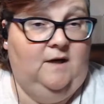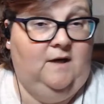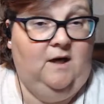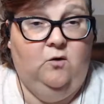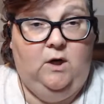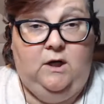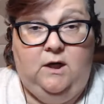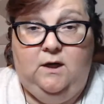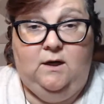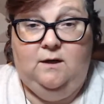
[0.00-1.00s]

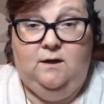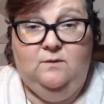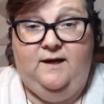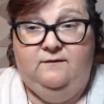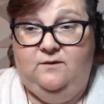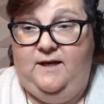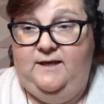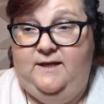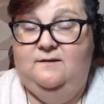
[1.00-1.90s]
coworker, whatever, right?